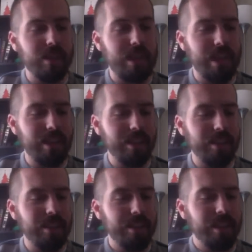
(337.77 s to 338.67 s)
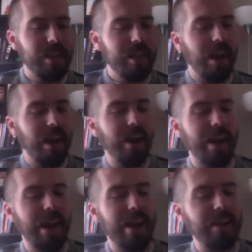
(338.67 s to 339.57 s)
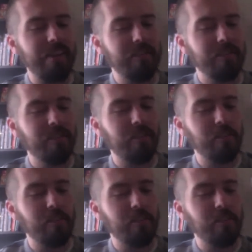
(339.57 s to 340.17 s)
and I have